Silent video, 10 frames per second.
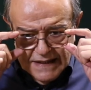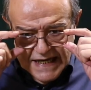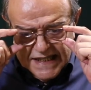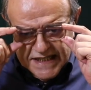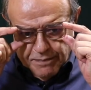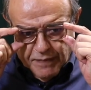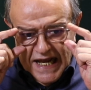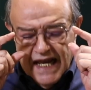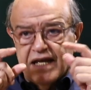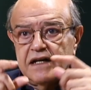
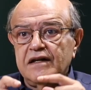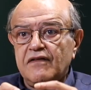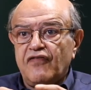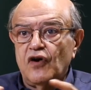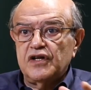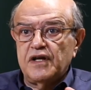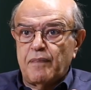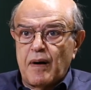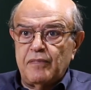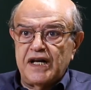explain for the
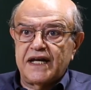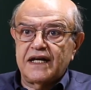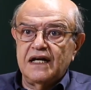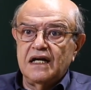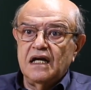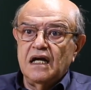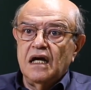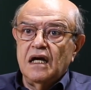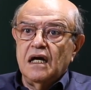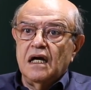public
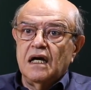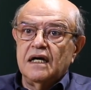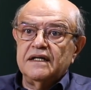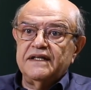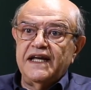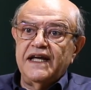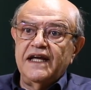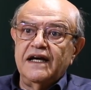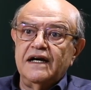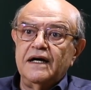
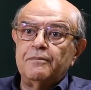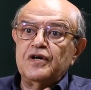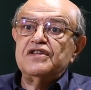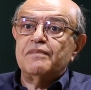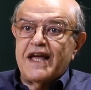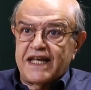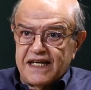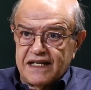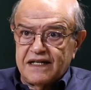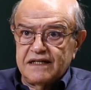the
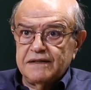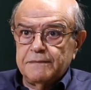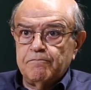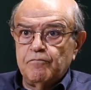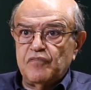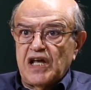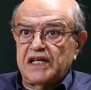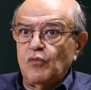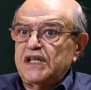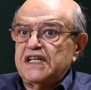printmaking
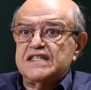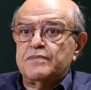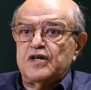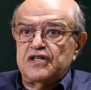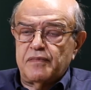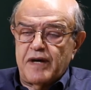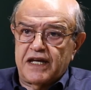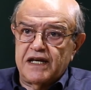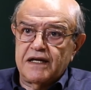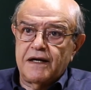technique. What is
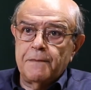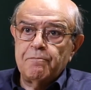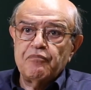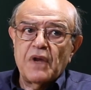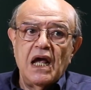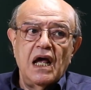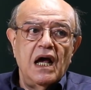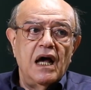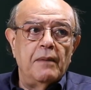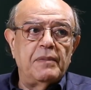printmaking?
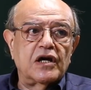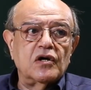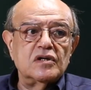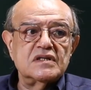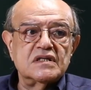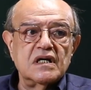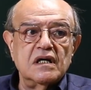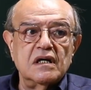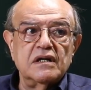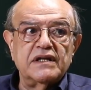Because
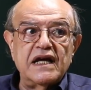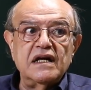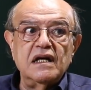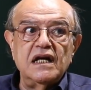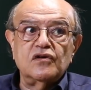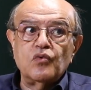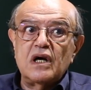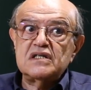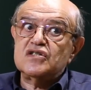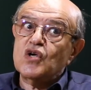then it
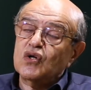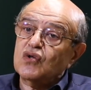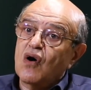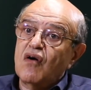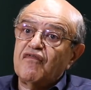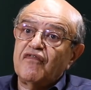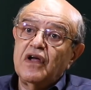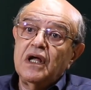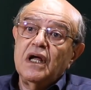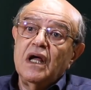was sort of
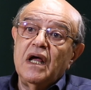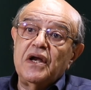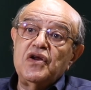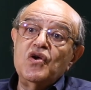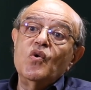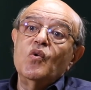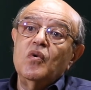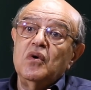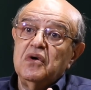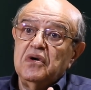a new
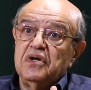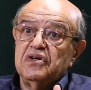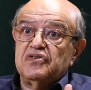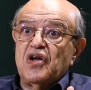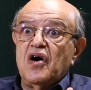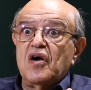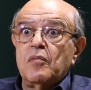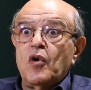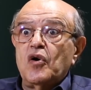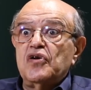
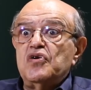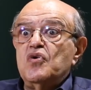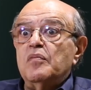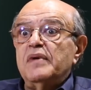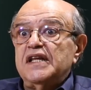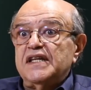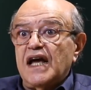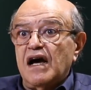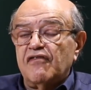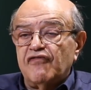term or new
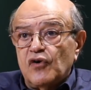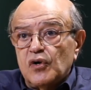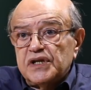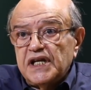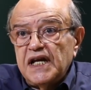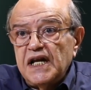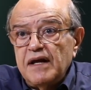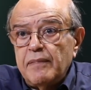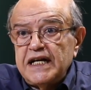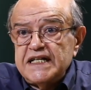media for the
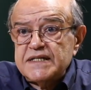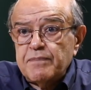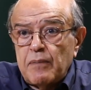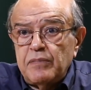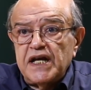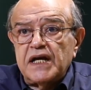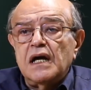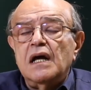Lebanese public.